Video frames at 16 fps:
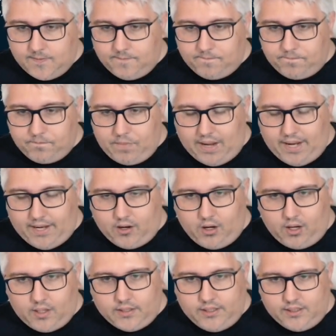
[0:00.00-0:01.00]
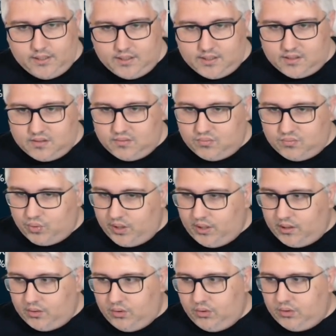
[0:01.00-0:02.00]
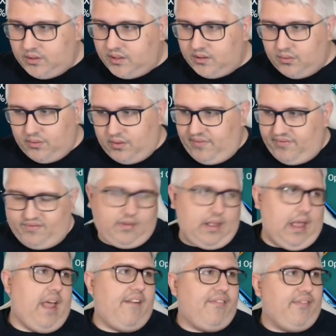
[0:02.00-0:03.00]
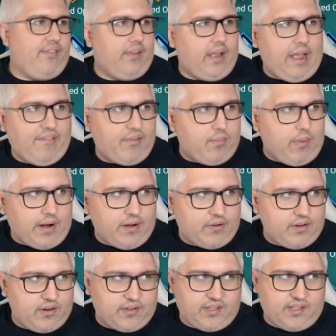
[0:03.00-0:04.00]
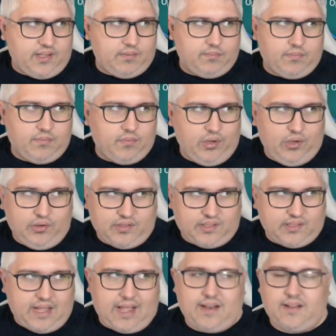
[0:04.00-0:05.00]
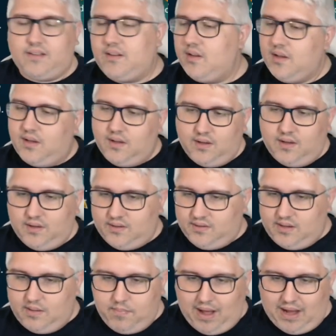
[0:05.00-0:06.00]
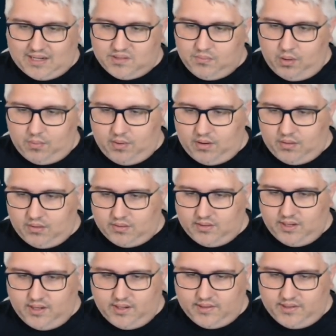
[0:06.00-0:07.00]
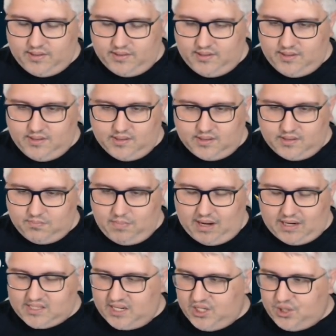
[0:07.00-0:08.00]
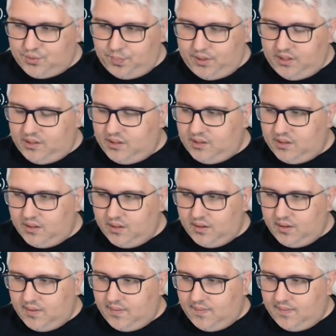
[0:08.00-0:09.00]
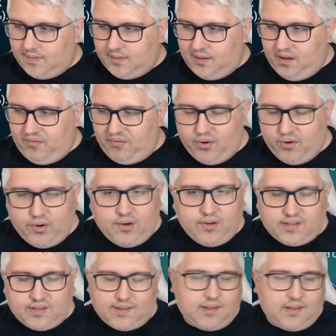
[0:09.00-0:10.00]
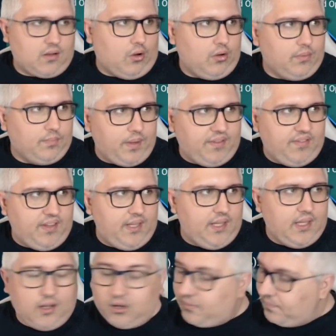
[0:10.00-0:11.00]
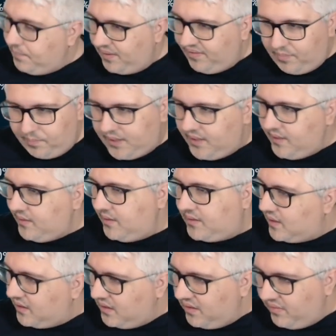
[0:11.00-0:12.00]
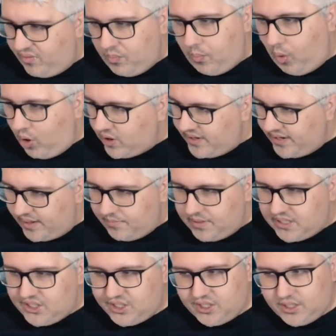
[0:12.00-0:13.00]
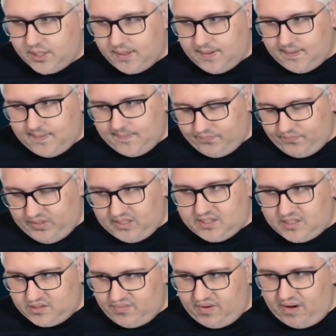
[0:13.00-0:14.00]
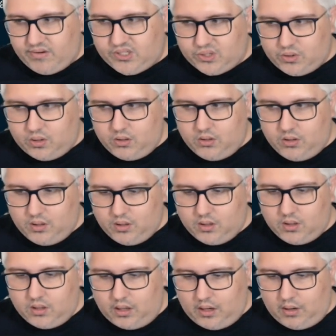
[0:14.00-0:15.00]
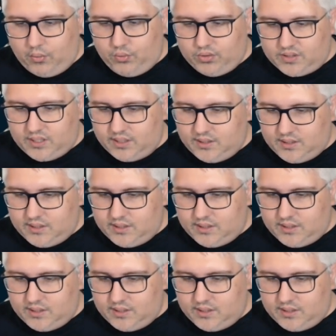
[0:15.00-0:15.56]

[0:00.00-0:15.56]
My god, this is really good. It will give everybody on your team using that the maximum, this max HP. If you're using it on PvE, on PvP, it can give you more damage. This is very strong. I would say this